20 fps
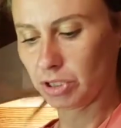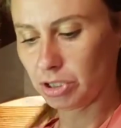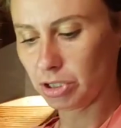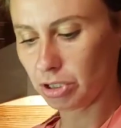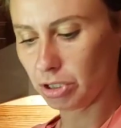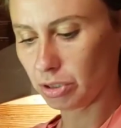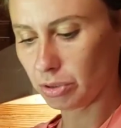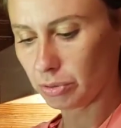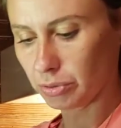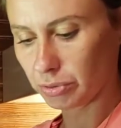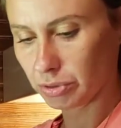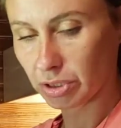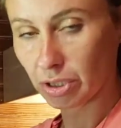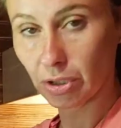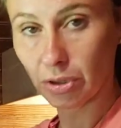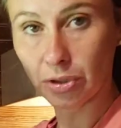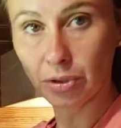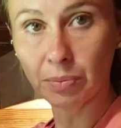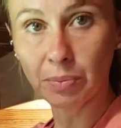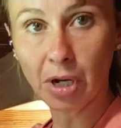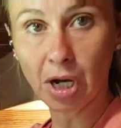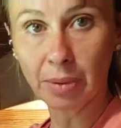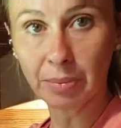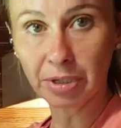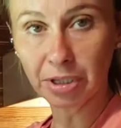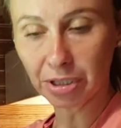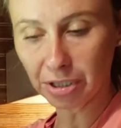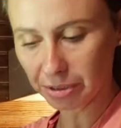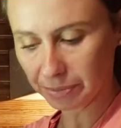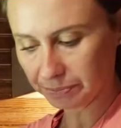to use a
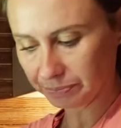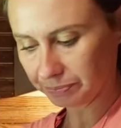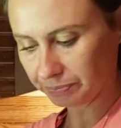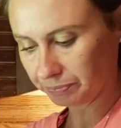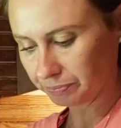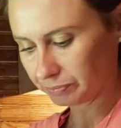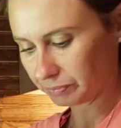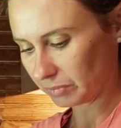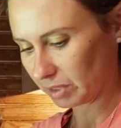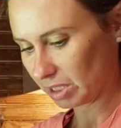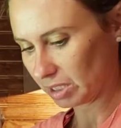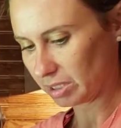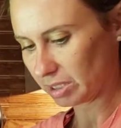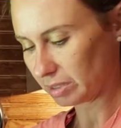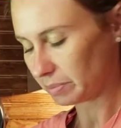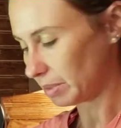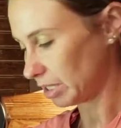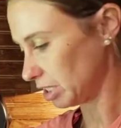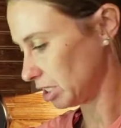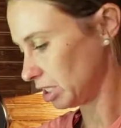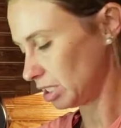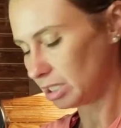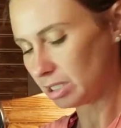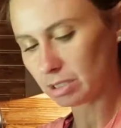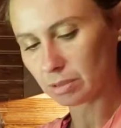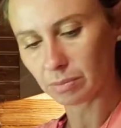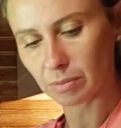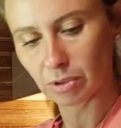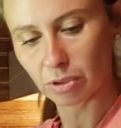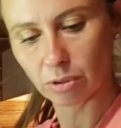thermometer. This is my cheese
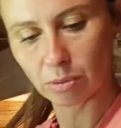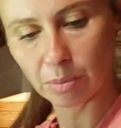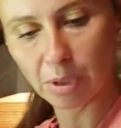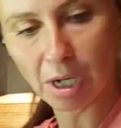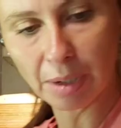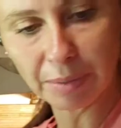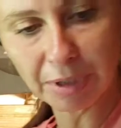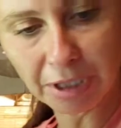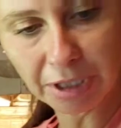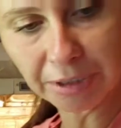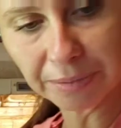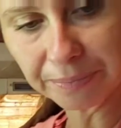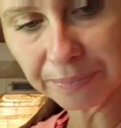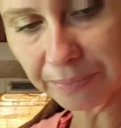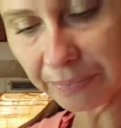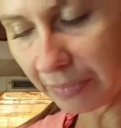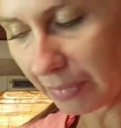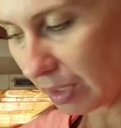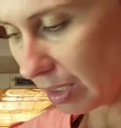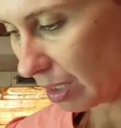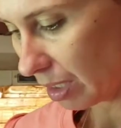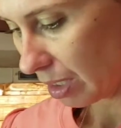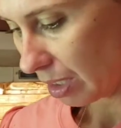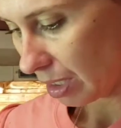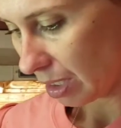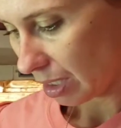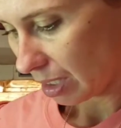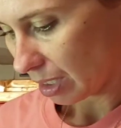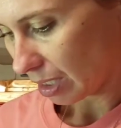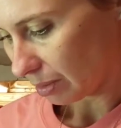thermometer.
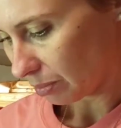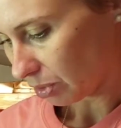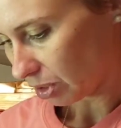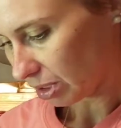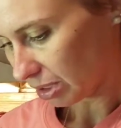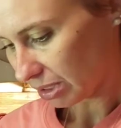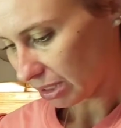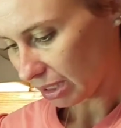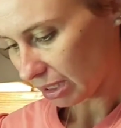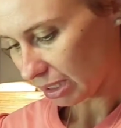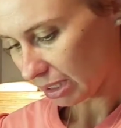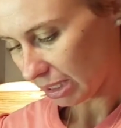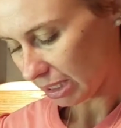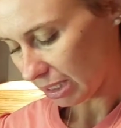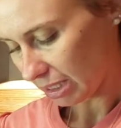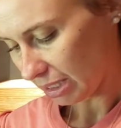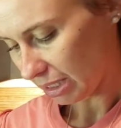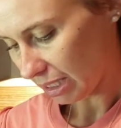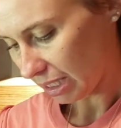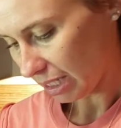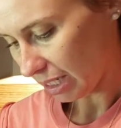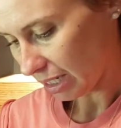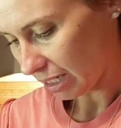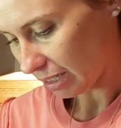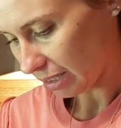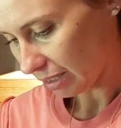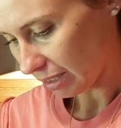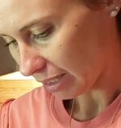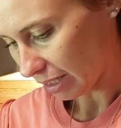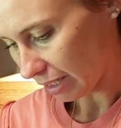I'm gonna set it in
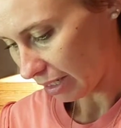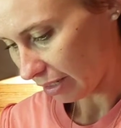there. I